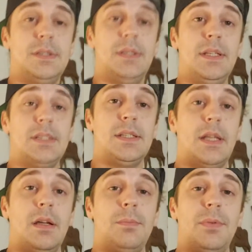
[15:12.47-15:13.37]
this
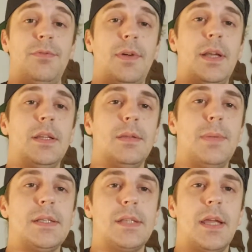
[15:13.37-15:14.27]
setup and finding the
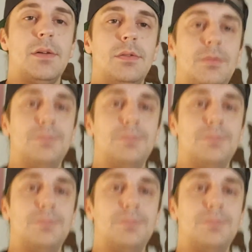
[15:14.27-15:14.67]
best angle.